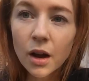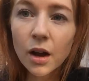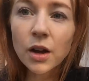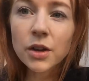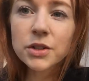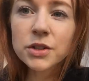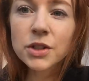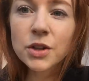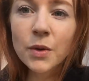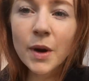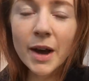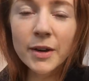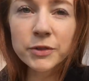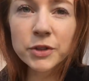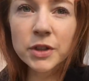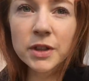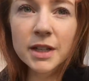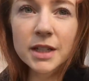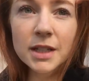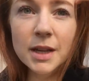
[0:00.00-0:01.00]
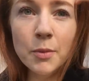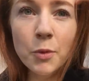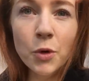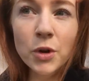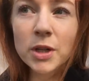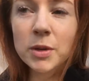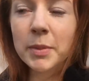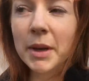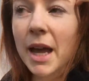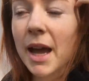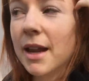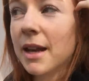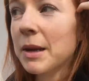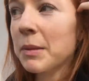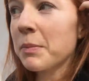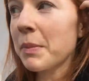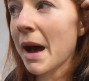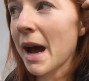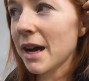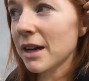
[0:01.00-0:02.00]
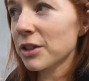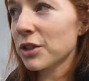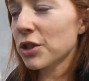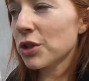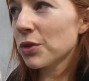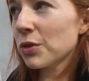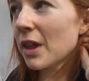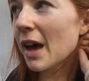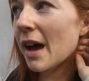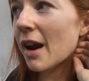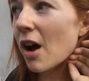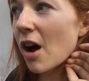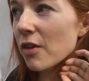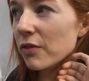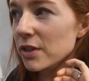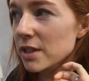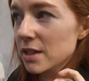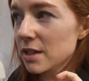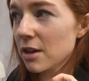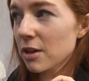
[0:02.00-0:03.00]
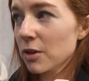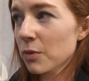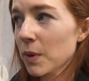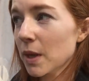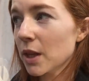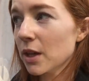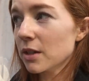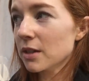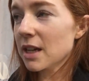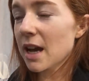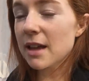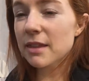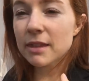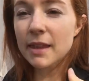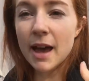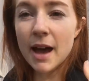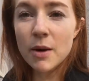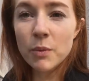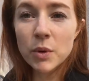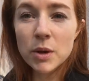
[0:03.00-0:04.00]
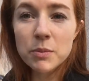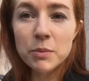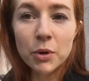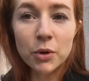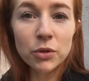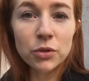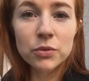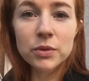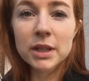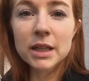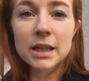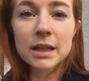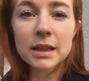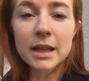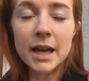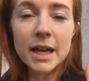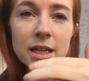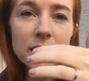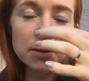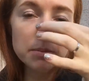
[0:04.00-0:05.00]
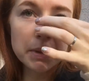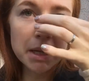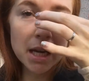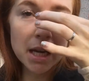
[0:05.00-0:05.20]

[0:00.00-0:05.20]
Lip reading: Also, after this, I'm going to be heading back to that officetel that we looked at that we both really liked,